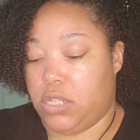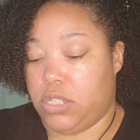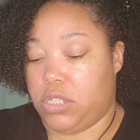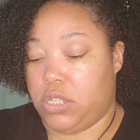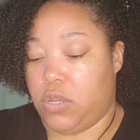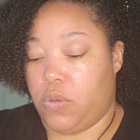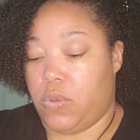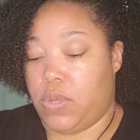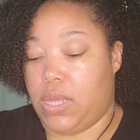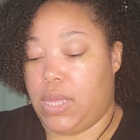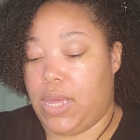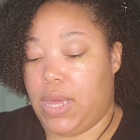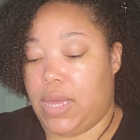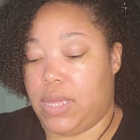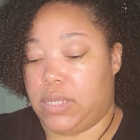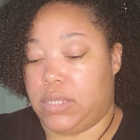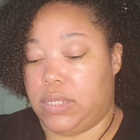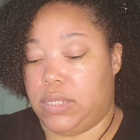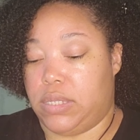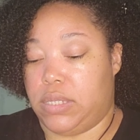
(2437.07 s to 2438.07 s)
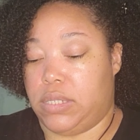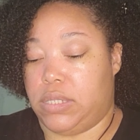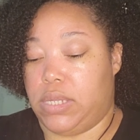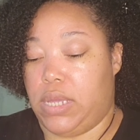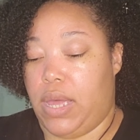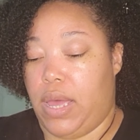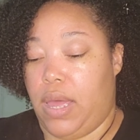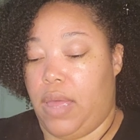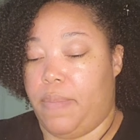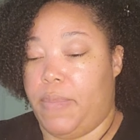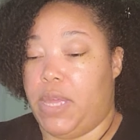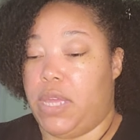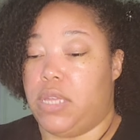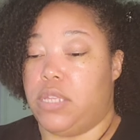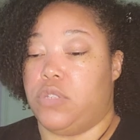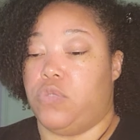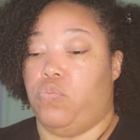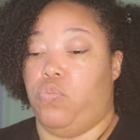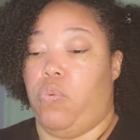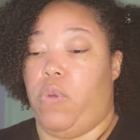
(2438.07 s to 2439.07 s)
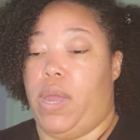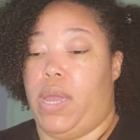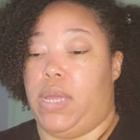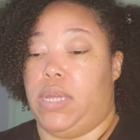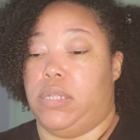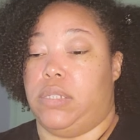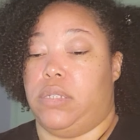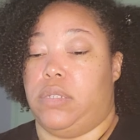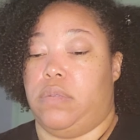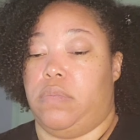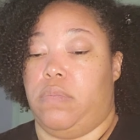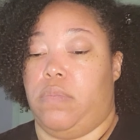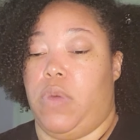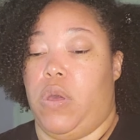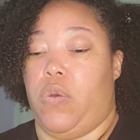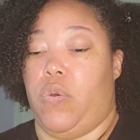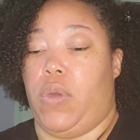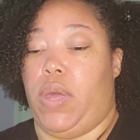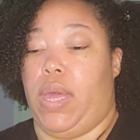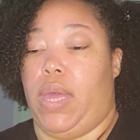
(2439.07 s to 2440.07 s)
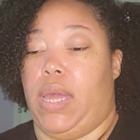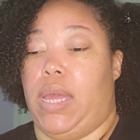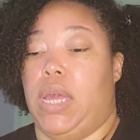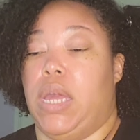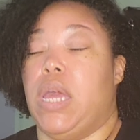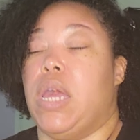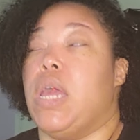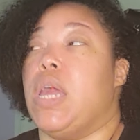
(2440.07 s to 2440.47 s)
So, yes, the timing is right. Okay?